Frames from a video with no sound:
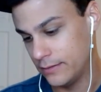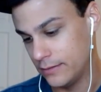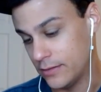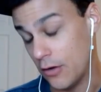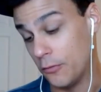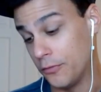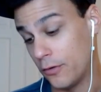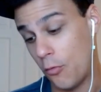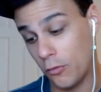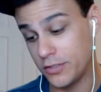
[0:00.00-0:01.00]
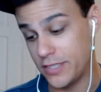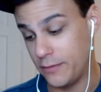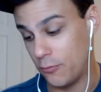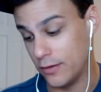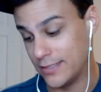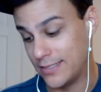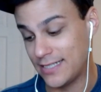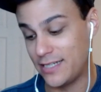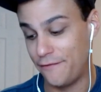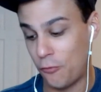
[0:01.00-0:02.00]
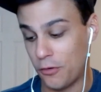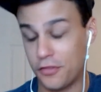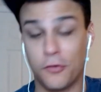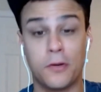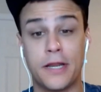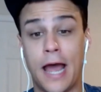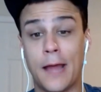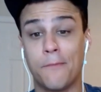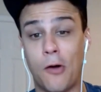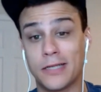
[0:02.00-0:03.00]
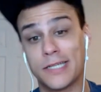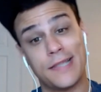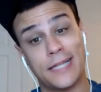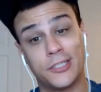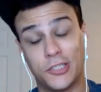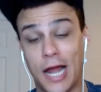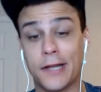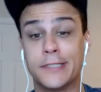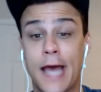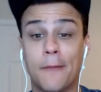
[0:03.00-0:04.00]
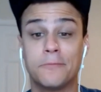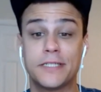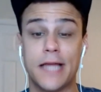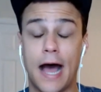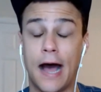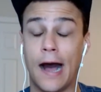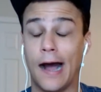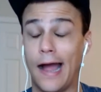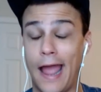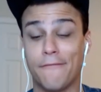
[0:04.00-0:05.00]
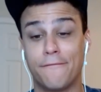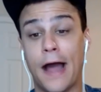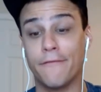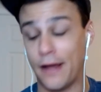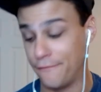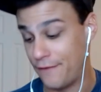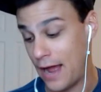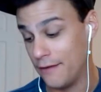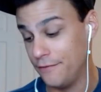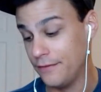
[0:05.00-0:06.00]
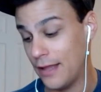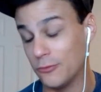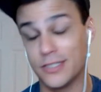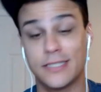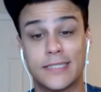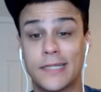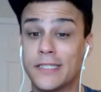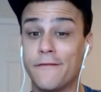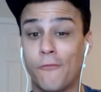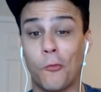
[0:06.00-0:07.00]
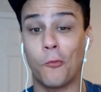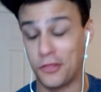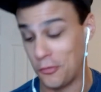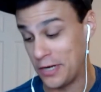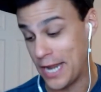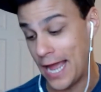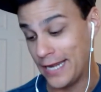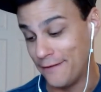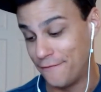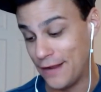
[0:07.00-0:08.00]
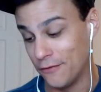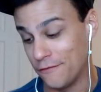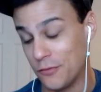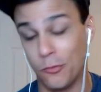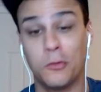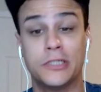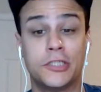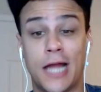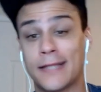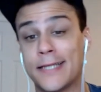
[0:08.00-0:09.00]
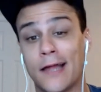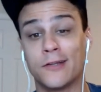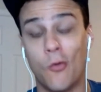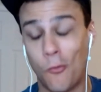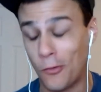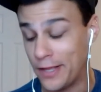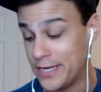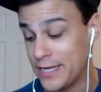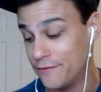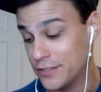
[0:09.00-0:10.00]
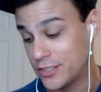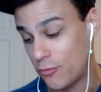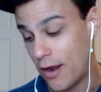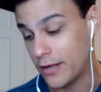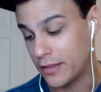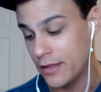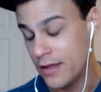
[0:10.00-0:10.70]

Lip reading: So the Corsi was 64-39 Boston. That's shot attempts at 5-on-5. That was 64-39 in favor of the Bruins. Shots on goal at even strength